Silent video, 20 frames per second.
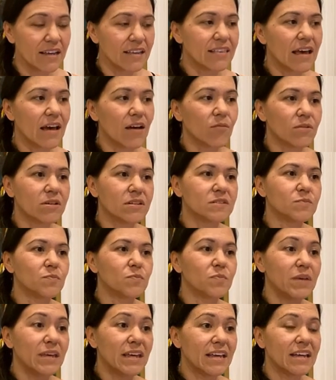and that was
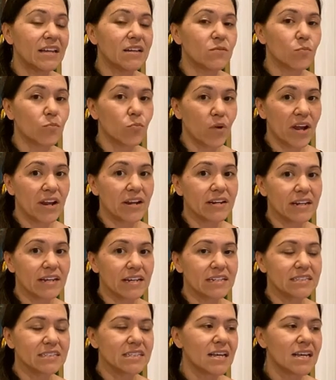being pregnant.